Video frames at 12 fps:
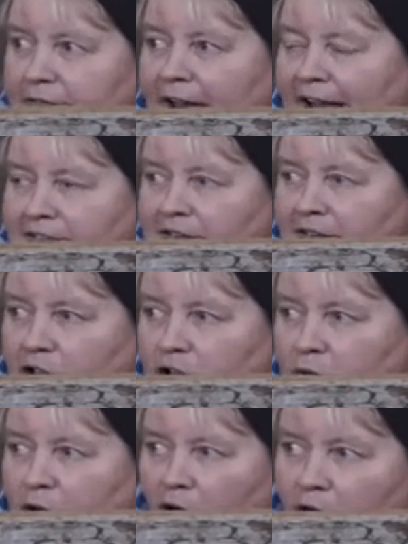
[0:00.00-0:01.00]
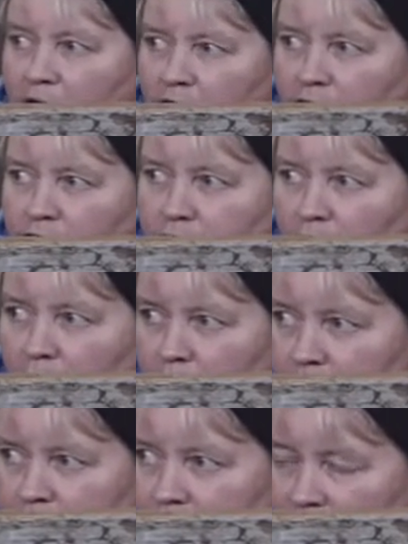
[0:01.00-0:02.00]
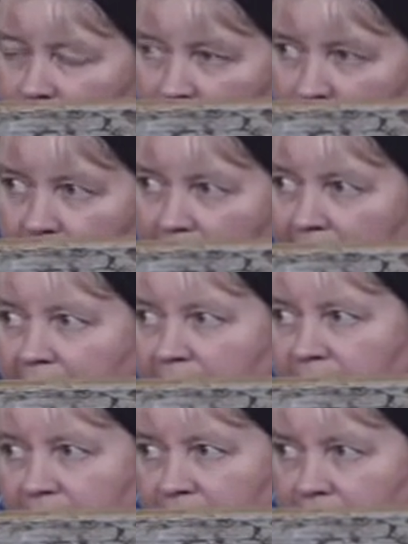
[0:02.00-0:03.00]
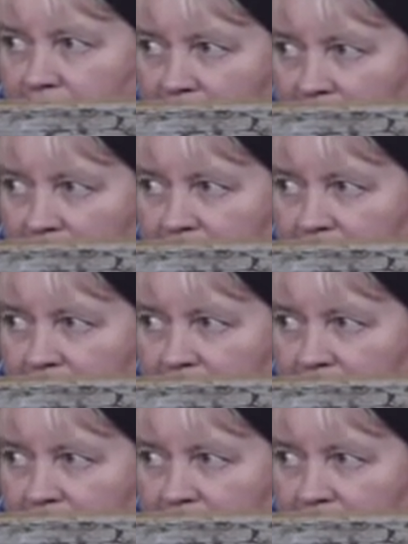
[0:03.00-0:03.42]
factor that you can't control, and that is that